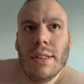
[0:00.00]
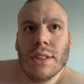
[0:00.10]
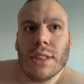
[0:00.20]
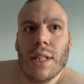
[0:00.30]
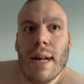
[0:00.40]

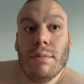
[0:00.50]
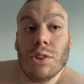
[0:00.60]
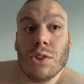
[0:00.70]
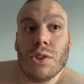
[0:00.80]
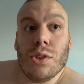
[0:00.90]
So that
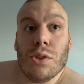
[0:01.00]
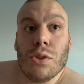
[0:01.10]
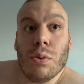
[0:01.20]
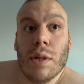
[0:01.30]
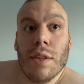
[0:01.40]
was
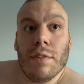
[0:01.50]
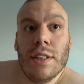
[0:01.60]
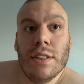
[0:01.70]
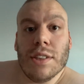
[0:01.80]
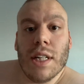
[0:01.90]
23
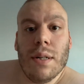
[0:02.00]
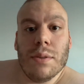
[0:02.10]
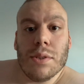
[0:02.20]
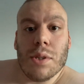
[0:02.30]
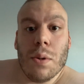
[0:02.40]
years
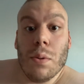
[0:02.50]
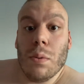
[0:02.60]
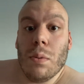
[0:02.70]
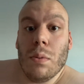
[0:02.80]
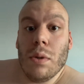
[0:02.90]
ago.
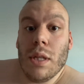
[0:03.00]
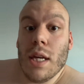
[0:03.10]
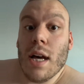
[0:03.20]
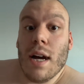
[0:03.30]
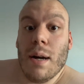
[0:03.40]
So
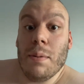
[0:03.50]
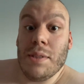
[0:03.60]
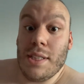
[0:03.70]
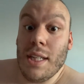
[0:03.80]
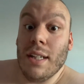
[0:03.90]
yeah, I
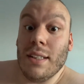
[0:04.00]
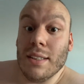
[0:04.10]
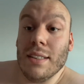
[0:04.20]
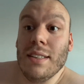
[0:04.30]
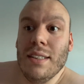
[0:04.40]
was
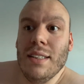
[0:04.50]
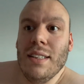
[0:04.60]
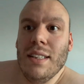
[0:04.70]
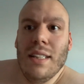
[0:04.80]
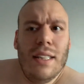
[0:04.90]
young.
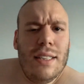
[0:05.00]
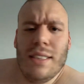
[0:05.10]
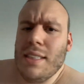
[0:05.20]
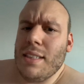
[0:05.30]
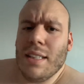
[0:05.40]

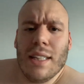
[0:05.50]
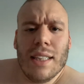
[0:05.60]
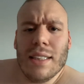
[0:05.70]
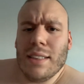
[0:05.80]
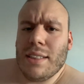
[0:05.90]
Didn't
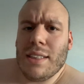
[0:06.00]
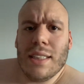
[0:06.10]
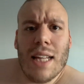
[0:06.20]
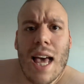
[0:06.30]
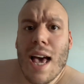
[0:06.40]
like this
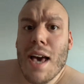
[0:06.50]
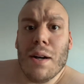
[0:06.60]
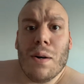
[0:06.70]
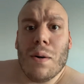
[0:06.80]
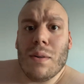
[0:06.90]
shit
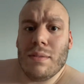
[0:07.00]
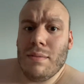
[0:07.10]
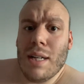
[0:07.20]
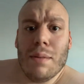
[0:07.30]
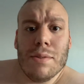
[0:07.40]
at all.
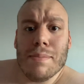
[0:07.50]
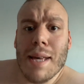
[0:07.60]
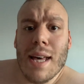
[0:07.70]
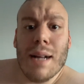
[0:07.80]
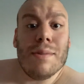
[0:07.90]
I was
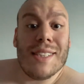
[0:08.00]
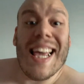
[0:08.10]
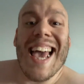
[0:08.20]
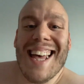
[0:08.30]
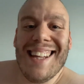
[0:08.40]
mad. I was
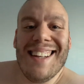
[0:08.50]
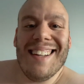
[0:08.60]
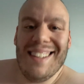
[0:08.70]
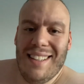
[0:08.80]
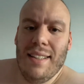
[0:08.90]
10.